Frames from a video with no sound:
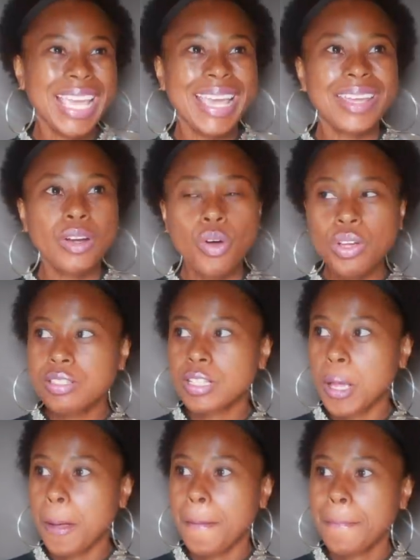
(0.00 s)
And
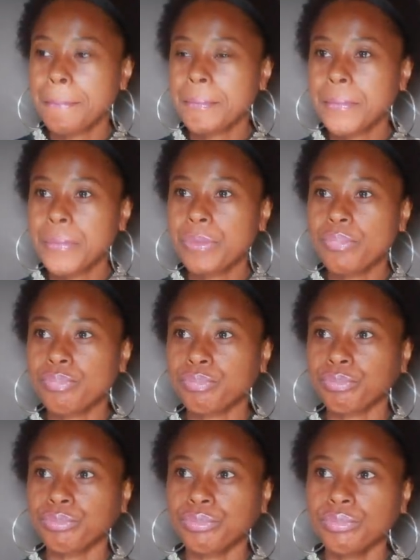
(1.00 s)
also,
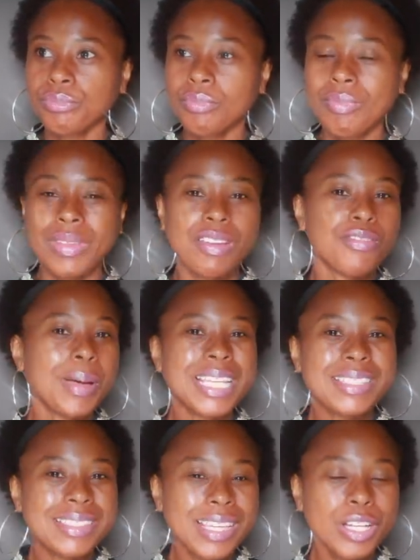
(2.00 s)
for my
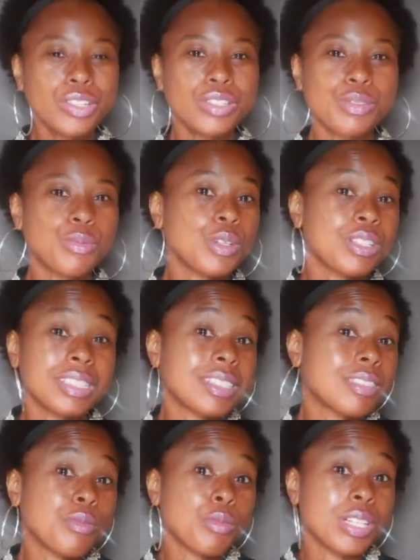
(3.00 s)
stingers,
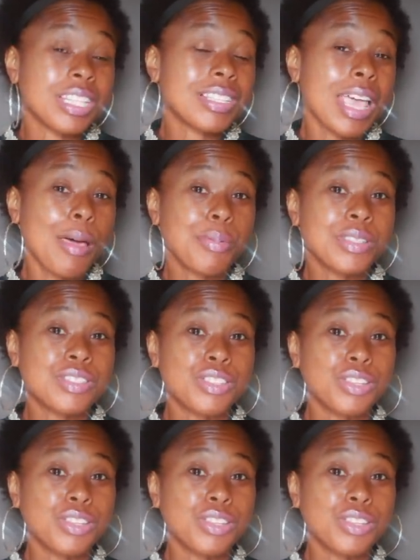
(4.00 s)
when this happens